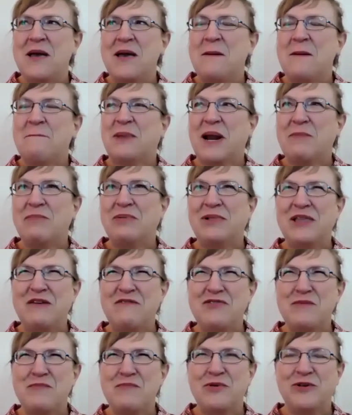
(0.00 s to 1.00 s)
but I
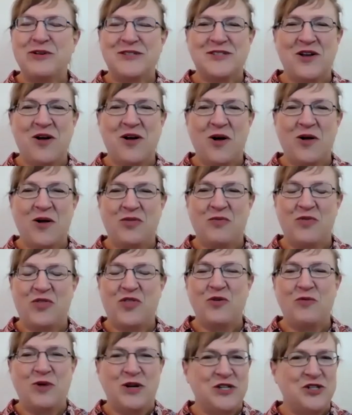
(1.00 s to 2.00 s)
believe the book is called
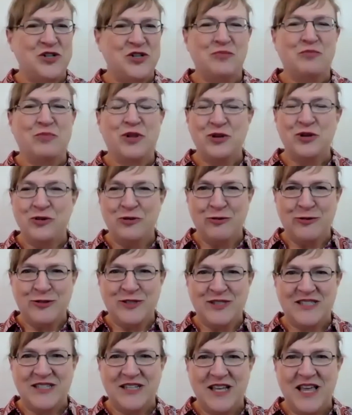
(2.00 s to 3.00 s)
The Winter
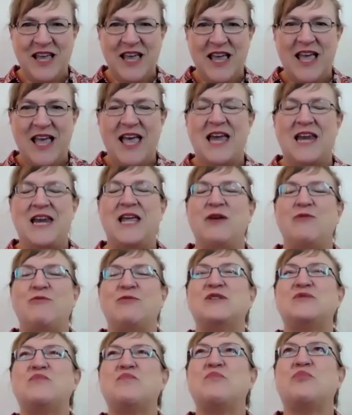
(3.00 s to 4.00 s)
Blues. And it
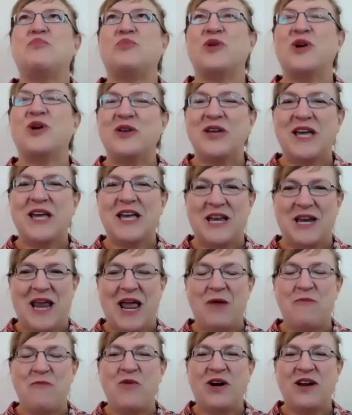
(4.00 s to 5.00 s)
was brilliant.
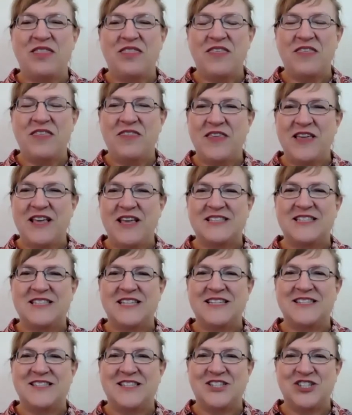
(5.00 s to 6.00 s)
And one of the things
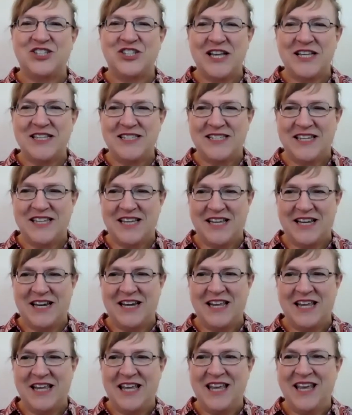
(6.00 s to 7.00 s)
he
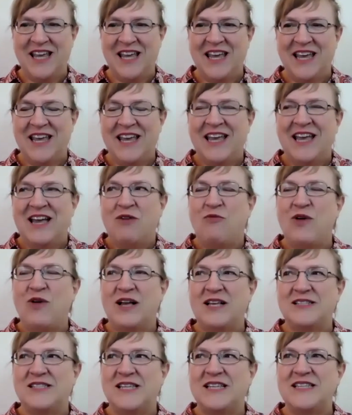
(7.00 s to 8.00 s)
suggested
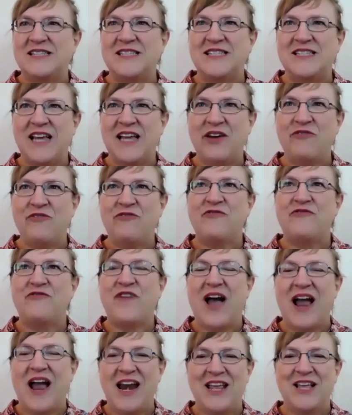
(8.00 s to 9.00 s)
was instead of
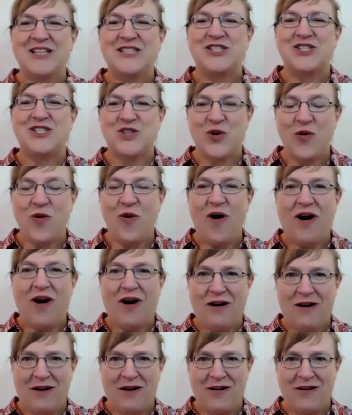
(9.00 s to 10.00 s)
fighting so
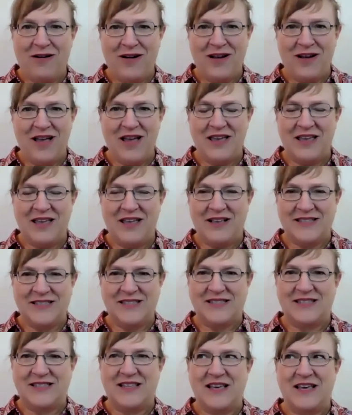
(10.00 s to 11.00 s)
hard
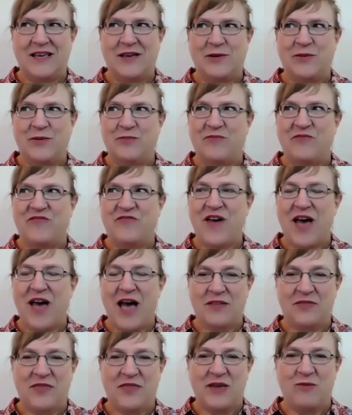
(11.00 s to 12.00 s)
against the
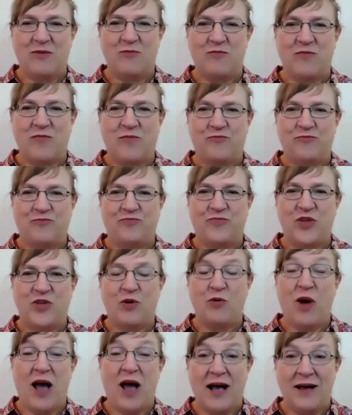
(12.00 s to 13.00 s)
fact that
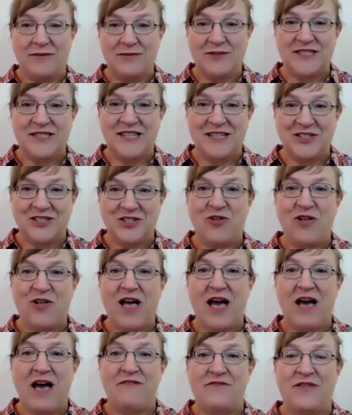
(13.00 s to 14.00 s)
you have seasonal
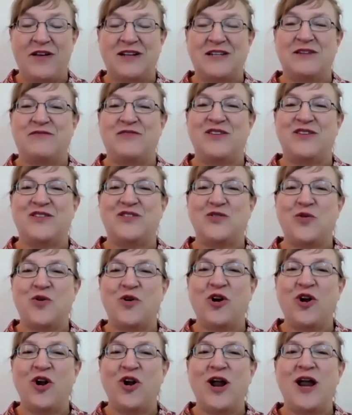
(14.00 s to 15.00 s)
affective
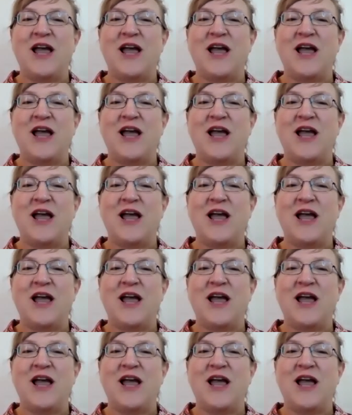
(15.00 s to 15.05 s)
disorder,